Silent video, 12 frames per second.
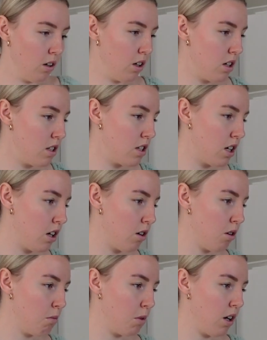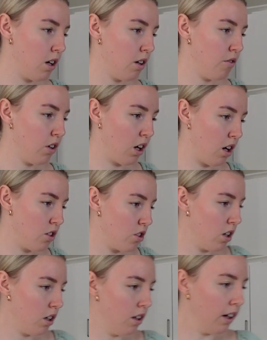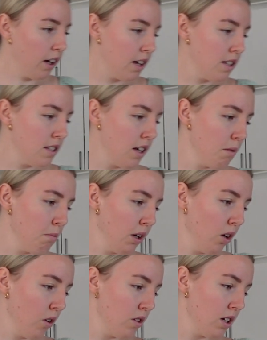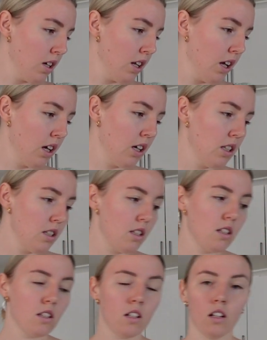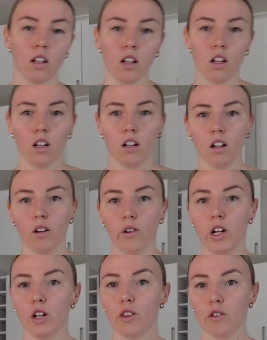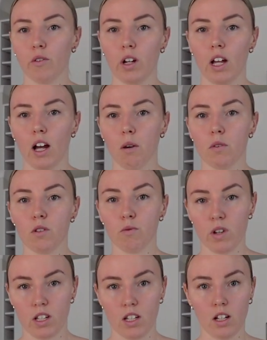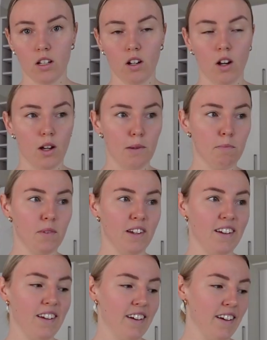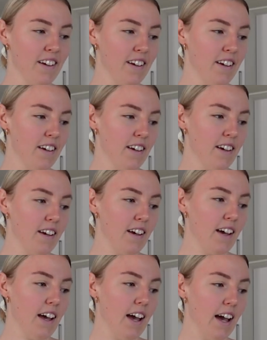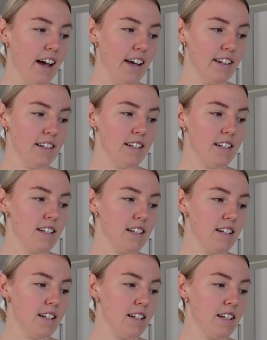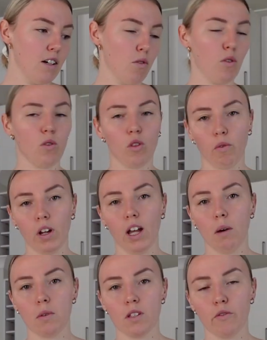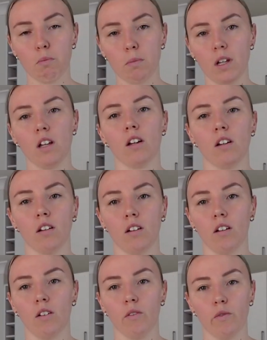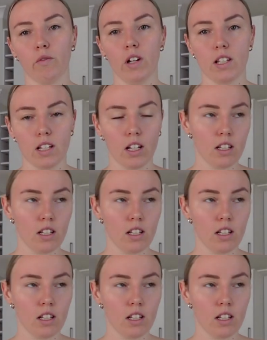going to start on my focaccia, like I said, because it needs around 3 hours resting time and 3 hours of a big resting